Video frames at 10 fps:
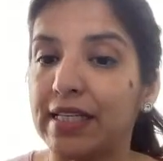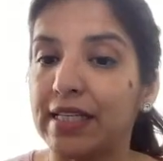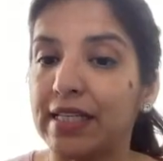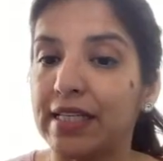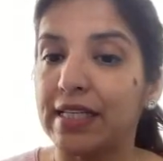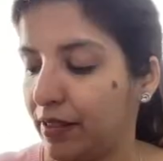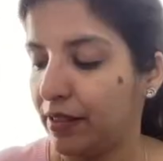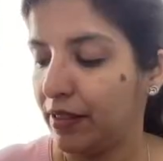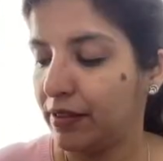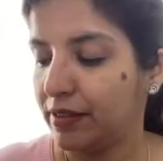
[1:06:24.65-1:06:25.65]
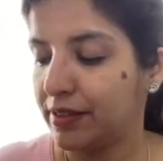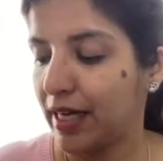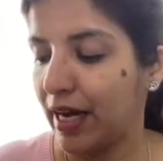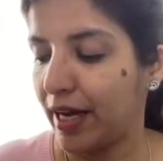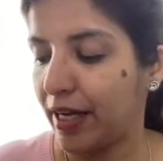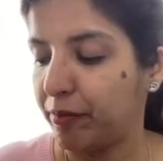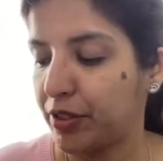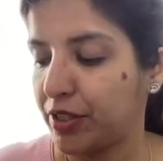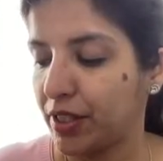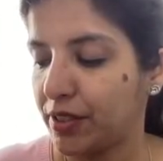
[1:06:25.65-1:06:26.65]
in
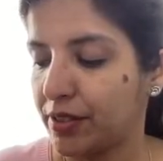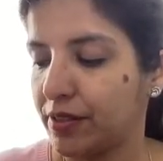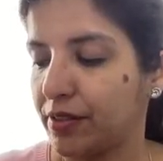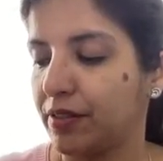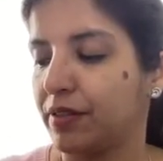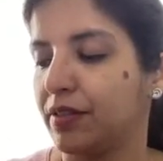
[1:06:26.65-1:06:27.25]
diabetes.